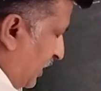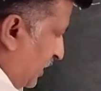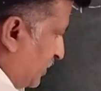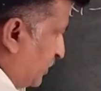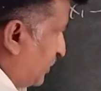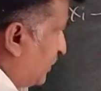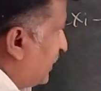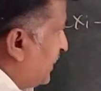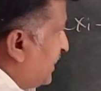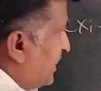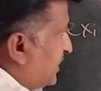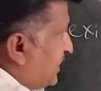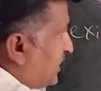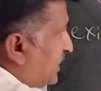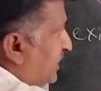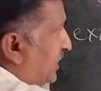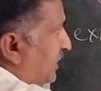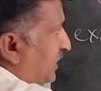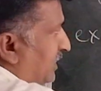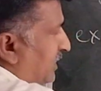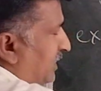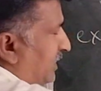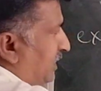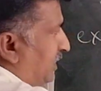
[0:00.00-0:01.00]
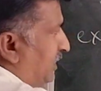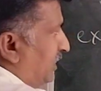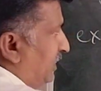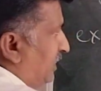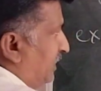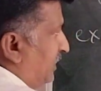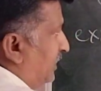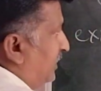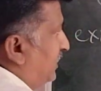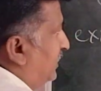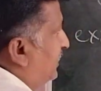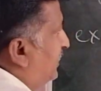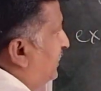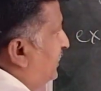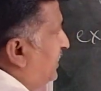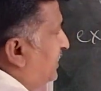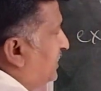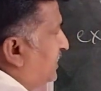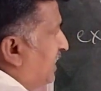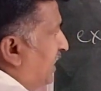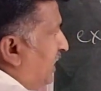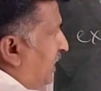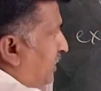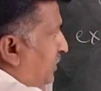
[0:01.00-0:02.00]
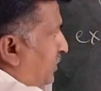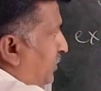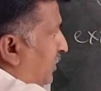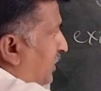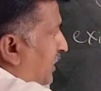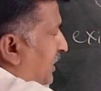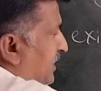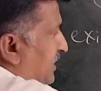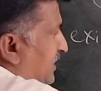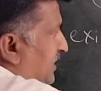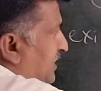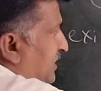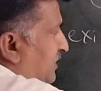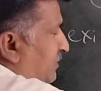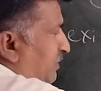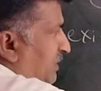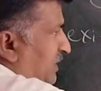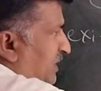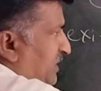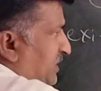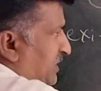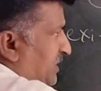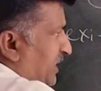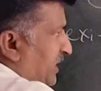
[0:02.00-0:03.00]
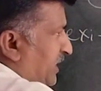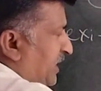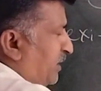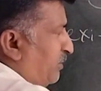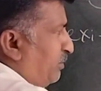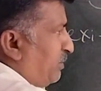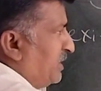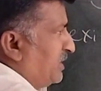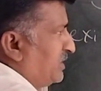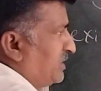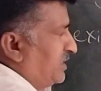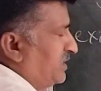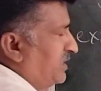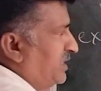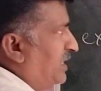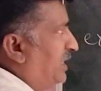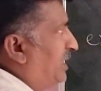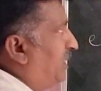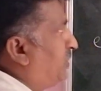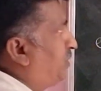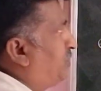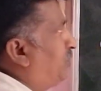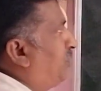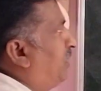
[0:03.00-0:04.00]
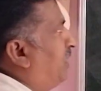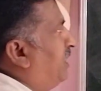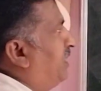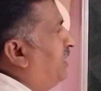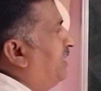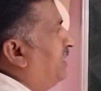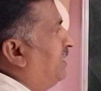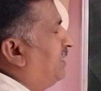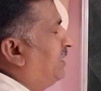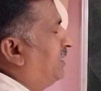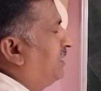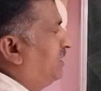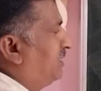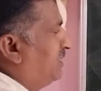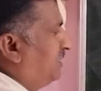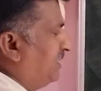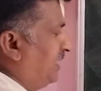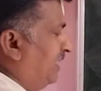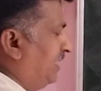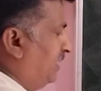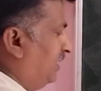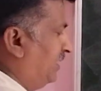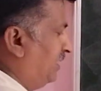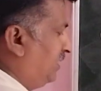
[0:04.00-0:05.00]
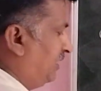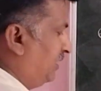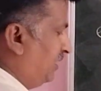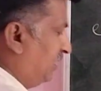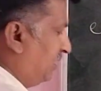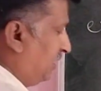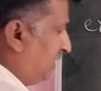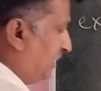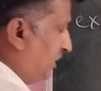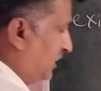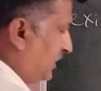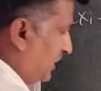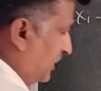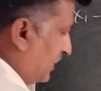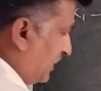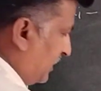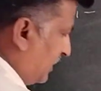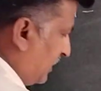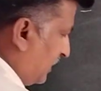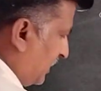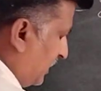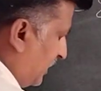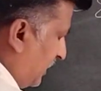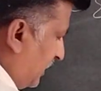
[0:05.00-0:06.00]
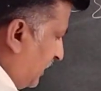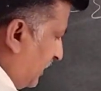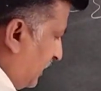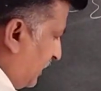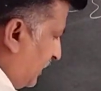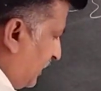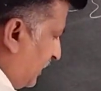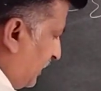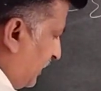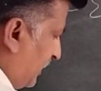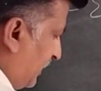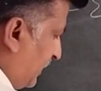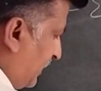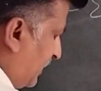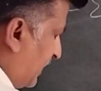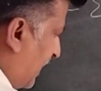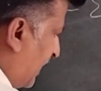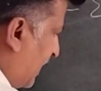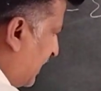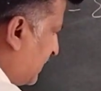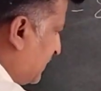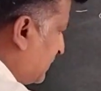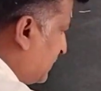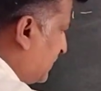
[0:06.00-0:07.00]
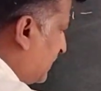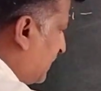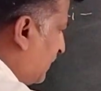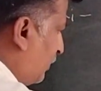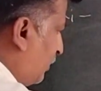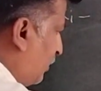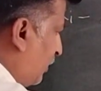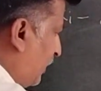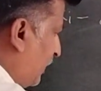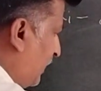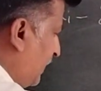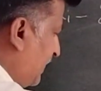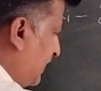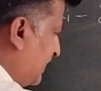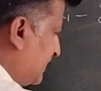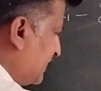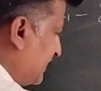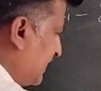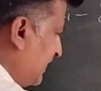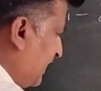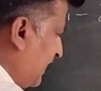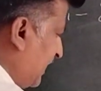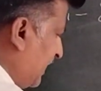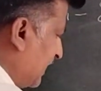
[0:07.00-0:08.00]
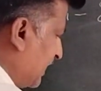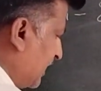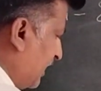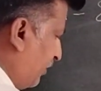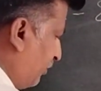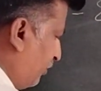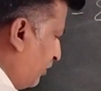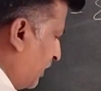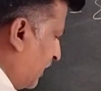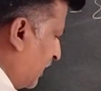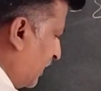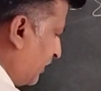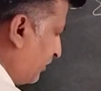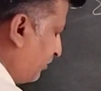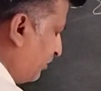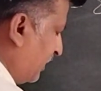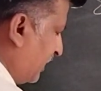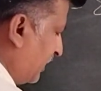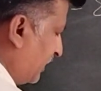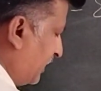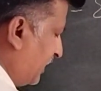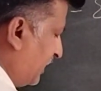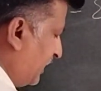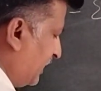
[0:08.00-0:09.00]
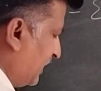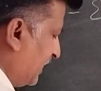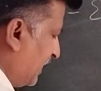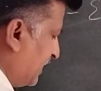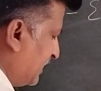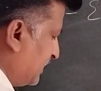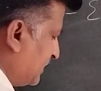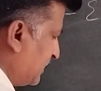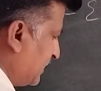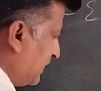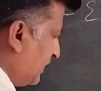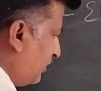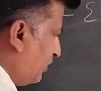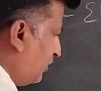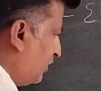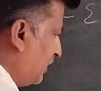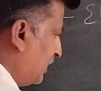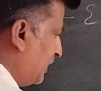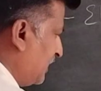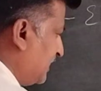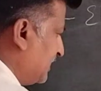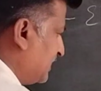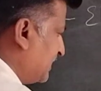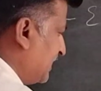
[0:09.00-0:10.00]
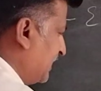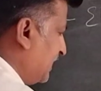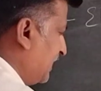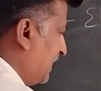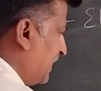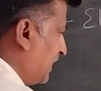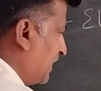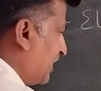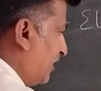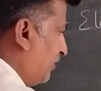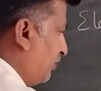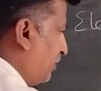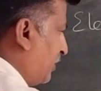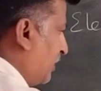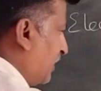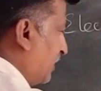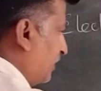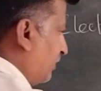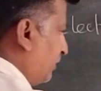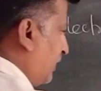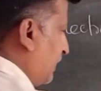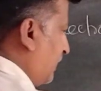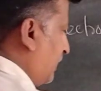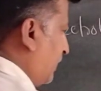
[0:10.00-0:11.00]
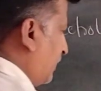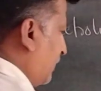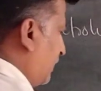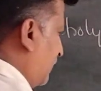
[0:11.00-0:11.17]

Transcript: So this electrolysis, what is taking place in the electrolytic cell, it has only a single compartment. It has only a single compartment.